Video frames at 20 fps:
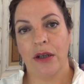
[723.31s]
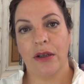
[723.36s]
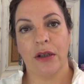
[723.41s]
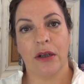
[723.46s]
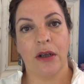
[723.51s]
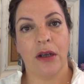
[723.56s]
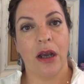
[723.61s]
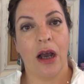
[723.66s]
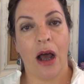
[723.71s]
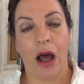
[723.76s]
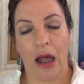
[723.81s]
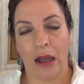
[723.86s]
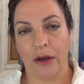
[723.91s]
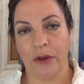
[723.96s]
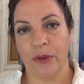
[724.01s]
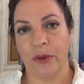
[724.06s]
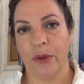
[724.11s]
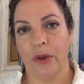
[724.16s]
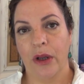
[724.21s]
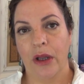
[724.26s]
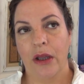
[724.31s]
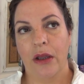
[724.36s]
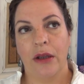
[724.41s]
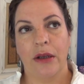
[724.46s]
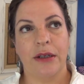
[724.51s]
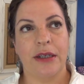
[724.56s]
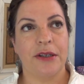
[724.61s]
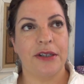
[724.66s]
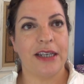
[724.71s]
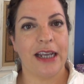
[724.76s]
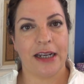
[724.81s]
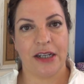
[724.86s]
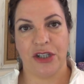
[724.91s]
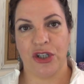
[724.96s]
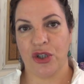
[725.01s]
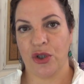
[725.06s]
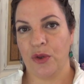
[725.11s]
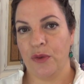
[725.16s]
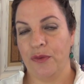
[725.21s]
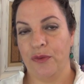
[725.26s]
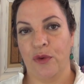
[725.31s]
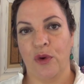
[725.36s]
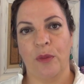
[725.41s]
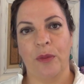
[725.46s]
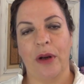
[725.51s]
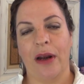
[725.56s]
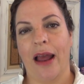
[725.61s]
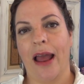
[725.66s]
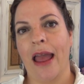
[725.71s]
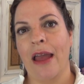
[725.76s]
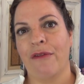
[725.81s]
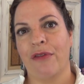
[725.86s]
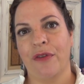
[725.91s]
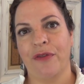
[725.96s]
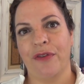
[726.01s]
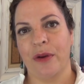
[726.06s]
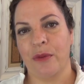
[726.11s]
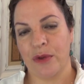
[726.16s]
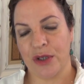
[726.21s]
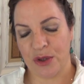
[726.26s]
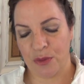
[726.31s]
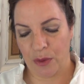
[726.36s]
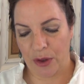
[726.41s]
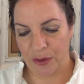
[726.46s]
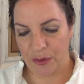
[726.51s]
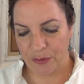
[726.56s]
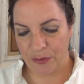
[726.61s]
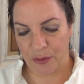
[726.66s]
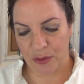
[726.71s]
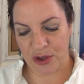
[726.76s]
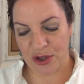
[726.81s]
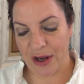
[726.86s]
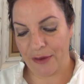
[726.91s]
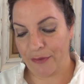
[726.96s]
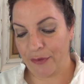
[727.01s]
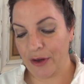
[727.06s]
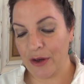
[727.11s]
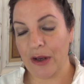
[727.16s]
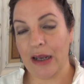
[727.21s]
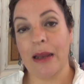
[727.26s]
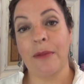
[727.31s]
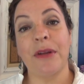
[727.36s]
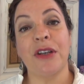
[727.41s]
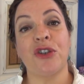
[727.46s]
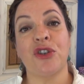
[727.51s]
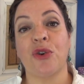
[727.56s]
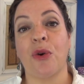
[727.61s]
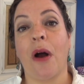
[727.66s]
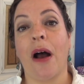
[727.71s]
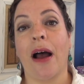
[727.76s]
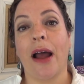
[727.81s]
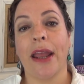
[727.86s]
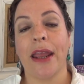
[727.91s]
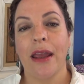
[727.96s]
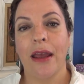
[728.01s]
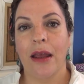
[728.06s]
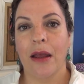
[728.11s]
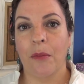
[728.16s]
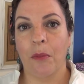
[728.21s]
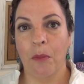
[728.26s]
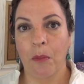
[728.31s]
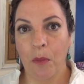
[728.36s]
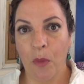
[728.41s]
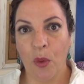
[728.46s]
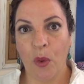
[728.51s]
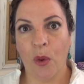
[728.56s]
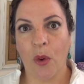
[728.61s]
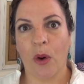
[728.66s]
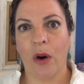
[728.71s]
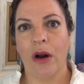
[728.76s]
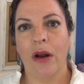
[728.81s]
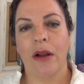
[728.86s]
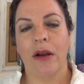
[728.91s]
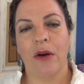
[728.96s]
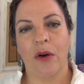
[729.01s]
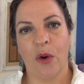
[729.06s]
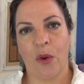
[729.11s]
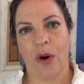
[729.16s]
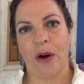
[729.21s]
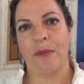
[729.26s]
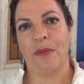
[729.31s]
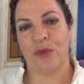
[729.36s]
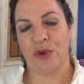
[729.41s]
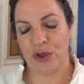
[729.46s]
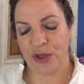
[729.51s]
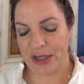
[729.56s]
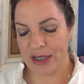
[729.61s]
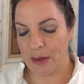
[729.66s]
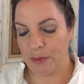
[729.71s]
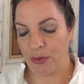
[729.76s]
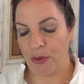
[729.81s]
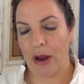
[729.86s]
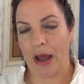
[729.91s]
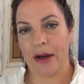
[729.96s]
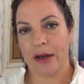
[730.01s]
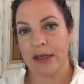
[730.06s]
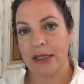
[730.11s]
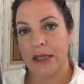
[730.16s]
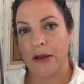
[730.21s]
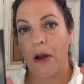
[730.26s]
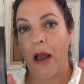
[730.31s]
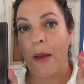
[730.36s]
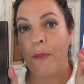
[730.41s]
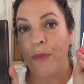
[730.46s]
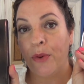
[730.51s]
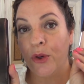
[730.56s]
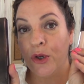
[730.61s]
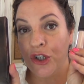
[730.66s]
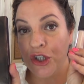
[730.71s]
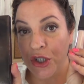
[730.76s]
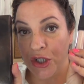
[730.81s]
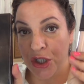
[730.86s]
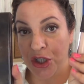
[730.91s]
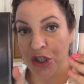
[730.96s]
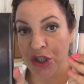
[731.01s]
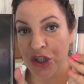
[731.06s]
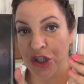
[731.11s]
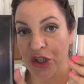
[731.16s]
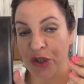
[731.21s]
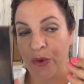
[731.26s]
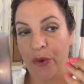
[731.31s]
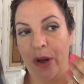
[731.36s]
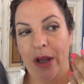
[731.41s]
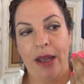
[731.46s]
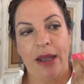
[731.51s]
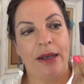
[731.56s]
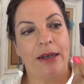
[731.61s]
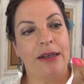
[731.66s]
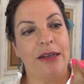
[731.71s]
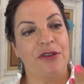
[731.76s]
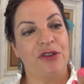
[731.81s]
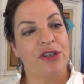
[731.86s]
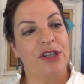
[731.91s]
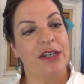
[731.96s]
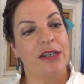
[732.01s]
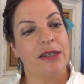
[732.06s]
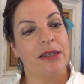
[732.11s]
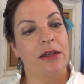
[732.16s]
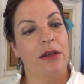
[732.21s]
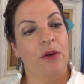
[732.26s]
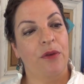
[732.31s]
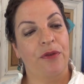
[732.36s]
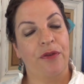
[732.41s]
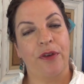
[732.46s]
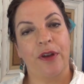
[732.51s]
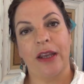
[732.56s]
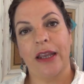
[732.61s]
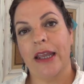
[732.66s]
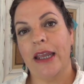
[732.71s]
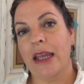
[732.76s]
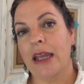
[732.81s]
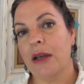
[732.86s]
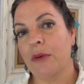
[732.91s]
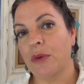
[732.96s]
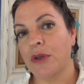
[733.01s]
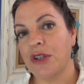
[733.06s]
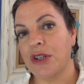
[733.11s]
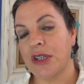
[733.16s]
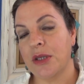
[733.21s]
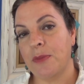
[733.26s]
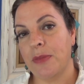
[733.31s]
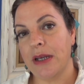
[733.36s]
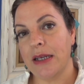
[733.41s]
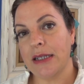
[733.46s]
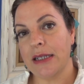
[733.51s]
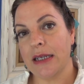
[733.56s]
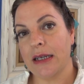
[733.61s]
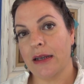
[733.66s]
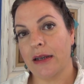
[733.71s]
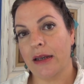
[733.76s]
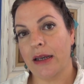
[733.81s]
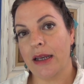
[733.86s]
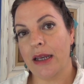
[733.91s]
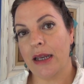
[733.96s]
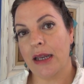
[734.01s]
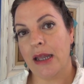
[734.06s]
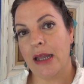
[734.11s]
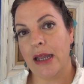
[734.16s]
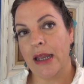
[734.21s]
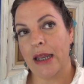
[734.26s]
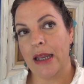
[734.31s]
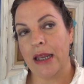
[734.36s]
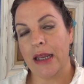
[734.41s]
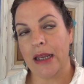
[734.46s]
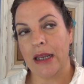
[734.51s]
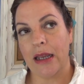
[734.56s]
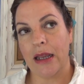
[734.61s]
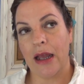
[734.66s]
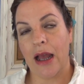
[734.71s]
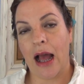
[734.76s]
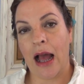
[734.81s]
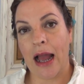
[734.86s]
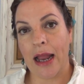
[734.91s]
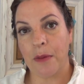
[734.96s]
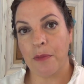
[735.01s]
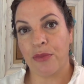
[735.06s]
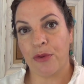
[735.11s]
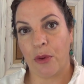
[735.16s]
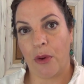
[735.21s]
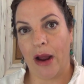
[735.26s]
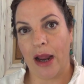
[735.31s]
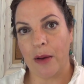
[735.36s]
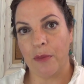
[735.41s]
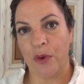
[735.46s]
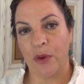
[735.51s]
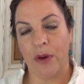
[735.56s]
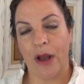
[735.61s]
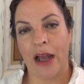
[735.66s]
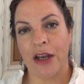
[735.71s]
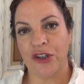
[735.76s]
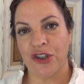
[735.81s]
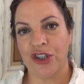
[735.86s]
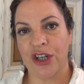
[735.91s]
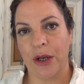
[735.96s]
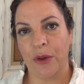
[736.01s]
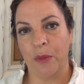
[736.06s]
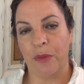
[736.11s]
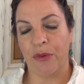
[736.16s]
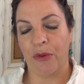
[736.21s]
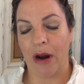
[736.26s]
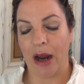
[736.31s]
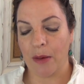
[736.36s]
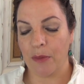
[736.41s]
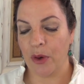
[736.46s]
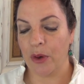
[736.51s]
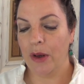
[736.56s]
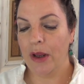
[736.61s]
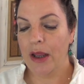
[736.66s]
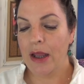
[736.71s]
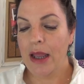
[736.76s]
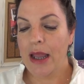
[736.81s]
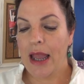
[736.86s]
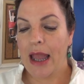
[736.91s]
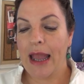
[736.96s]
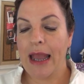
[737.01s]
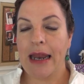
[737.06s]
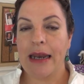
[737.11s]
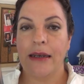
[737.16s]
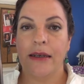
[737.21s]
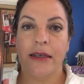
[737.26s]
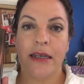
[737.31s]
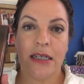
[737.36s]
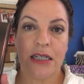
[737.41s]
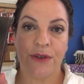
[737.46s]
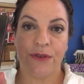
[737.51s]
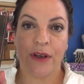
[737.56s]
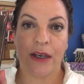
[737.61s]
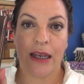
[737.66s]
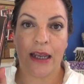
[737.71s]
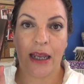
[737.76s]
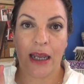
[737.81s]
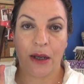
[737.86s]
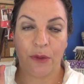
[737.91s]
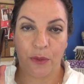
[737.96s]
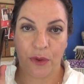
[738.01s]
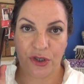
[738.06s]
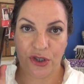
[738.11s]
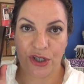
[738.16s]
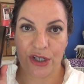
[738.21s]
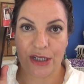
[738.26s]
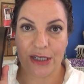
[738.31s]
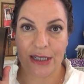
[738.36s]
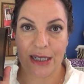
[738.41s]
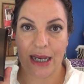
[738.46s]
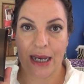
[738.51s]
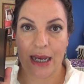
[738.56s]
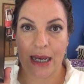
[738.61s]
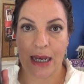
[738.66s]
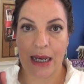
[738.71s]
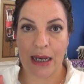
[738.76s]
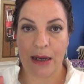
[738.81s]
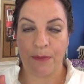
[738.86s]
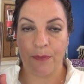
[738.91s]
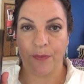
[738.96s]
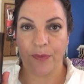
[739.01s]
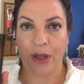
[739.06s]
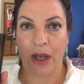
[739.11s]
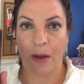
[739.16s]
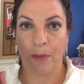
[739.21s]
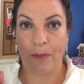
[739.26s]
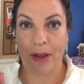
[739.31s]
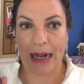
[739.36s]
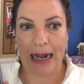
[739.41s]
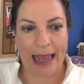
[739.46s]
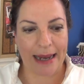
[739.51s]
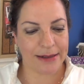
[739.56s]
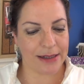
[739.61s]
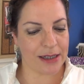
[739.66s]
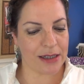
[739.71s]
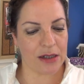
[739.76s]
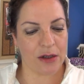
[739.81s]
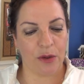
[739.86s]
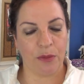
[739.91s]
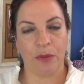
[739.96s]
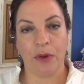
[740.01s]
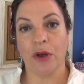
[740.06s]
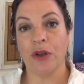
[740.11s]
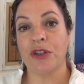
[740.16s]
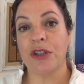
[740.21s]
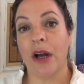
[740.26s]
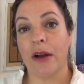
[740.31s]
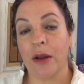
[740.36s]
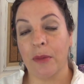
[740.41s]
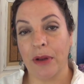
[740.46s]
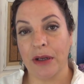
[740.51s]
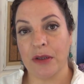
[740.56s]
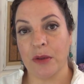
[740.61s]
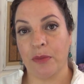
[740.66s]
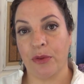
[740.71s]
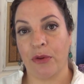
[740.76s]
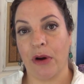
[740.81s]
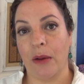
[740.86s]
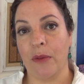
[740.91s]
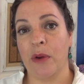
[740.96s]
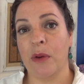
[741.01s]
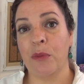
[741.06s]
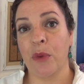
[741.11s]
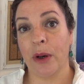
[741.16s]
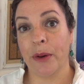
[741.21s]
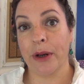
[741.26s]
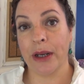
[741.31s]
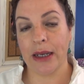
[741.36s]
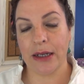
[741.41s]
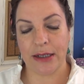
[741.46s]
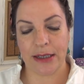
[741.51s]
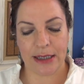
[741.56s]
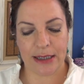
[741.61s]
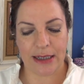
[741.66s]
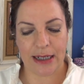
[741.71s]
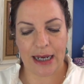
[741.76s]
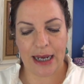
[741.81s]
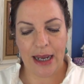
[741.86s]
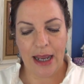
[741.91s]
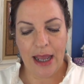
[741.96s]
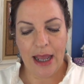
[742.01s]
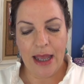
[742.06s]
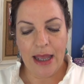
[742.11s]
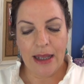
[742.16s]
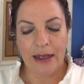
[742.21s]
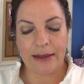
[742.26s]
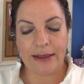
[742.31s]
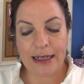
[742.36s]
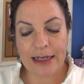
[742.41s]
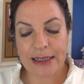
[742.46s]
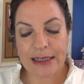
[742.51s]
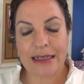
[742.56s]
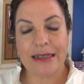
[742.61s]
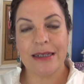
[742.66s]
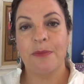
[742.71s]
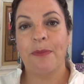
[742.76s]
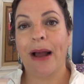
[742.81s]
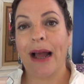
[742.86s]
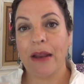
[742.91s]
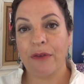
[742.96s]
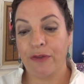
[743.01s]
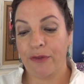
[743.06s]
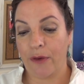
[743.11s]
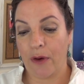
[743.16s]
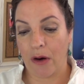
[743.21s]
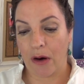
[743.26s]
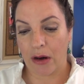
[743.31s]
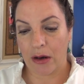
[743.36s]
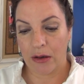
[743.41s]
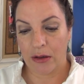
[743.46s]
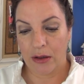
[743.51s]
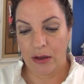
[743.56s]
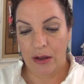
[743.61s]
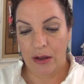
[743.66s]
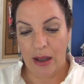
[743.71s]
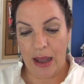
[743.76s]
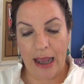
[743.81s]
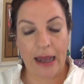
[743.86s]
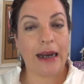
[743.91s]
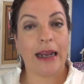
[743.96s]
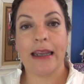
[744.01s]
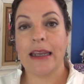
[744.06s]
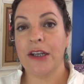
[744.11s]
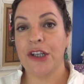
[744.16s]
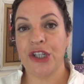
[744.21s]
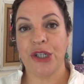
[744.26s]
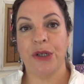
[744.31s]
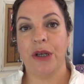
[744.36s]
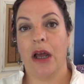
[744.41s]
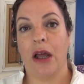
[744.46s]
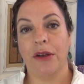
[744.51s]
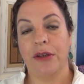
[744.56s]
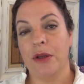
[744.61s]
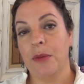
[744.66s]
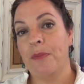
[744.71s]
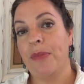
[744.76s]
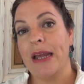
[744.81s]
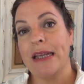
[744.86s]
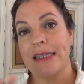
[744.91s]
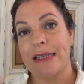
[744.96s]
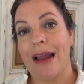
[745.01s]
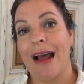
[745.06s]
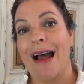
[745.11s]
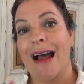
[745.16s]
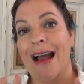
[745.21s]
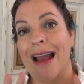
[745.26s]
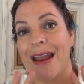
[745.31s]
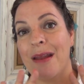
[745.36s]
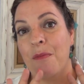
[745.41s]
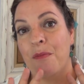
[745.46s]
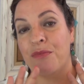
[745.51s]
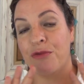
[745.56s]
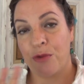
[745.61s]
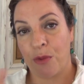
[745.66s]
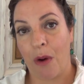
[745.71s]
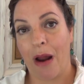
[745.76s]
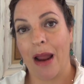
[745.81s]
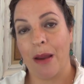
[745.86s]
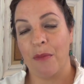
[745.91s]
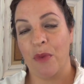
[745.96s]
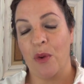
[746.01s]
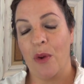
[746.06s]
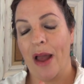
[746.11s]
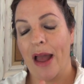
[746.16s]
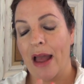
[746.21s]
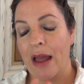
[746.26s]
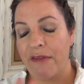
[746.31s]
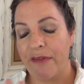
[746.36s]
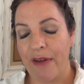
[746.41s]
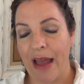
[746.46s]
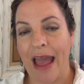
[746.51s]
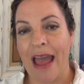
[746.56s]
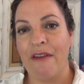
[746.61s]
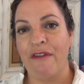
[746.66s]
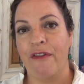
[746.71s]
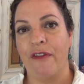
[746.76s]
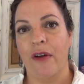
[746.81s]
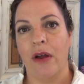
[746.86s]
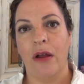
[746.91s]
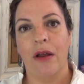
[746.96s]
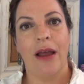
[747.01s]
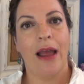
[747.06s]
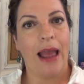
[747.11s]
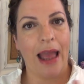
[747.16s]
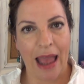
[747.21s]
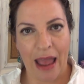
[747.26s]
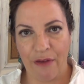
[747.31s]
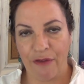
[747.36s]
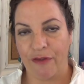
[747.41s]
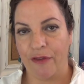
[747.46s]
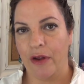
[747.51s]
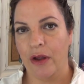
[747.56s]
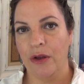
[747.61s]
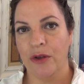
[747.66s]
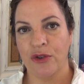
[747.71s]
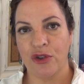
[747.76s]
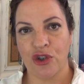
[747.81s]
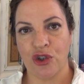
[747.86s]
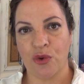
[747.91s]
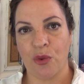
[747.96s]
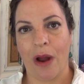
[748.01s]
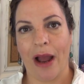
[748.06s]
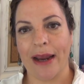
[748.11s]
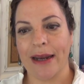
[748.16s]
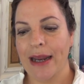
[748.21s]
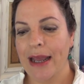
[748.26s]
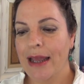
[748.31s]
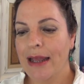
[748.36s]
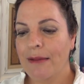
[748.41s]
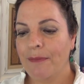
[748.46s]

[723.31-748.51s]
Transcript: The color, the texture, the formula, everything was wonderful. So I figured, let me try more Laura Mercier products. So I purchased two. There's this little thing here, which is basically a eye primer, eyeshadow primer, and this thing here, which is a, a palette. So I'm going to talk about the primer. I'm wearing it today. This is by far, and I kid you not, the best eye primer I've ever, ever tried.